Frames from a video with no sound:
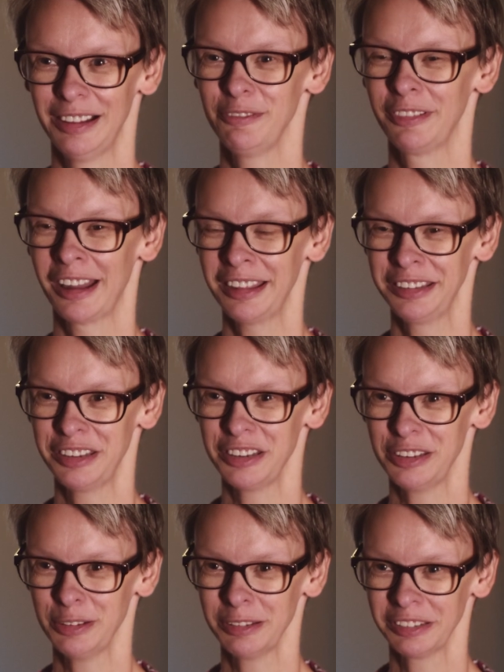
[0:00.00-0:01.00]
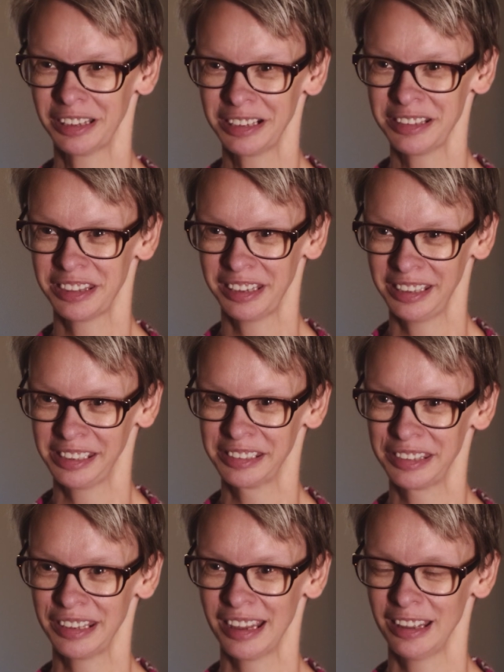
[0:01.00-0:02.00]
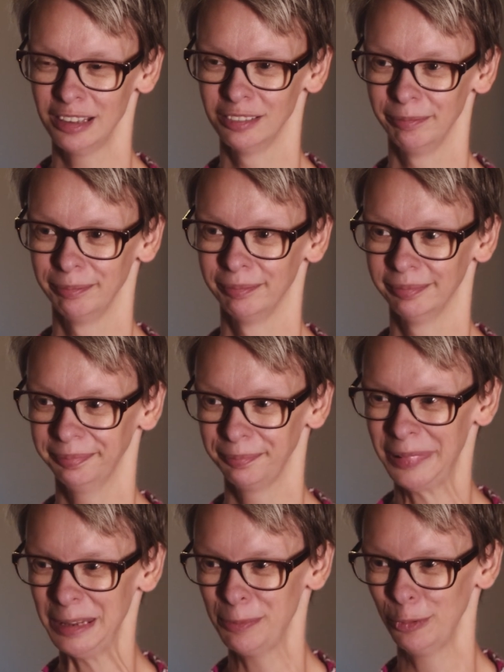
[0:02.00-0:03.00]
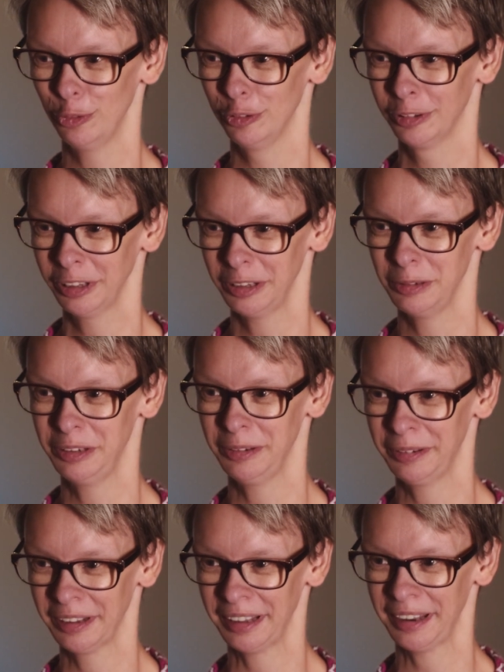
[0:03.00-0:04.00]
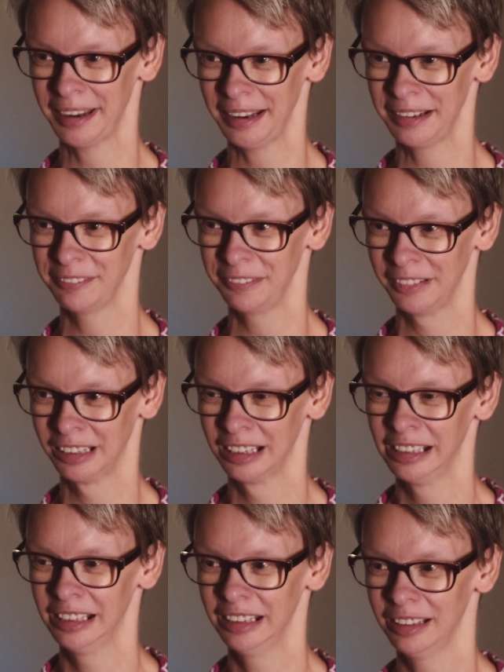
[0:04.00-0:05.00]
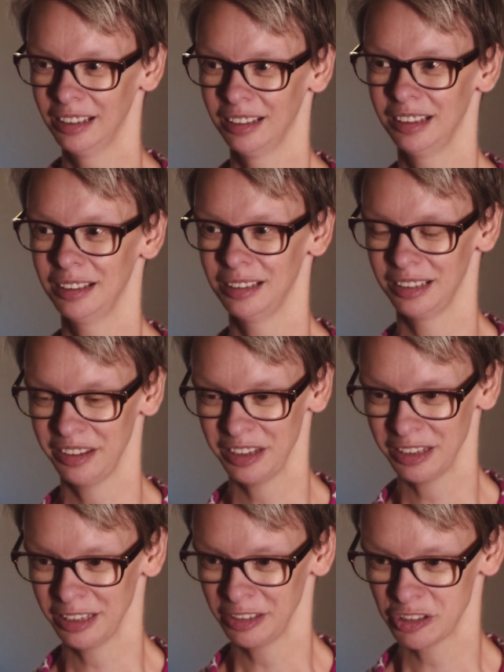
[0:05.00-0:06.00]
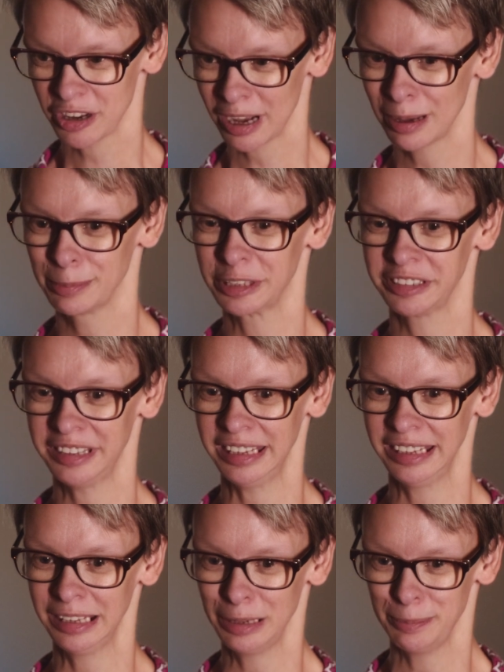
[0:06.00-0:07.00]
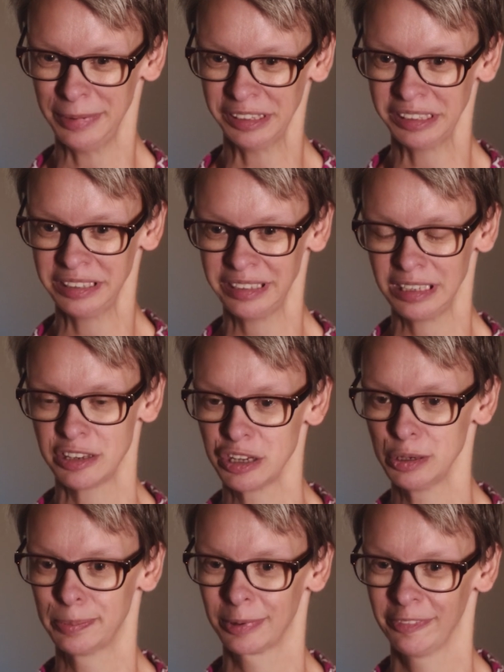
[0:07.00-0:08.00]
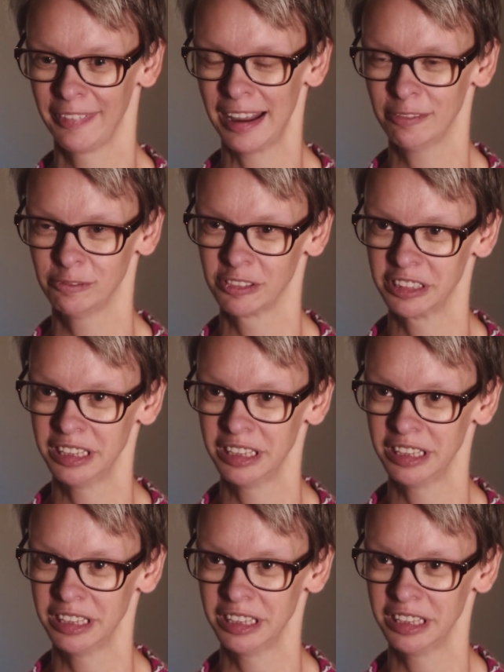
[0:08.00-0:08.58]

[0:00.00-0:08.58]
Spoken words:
I've gotten to do a lot of things that people who do not have the job or the ability to provide for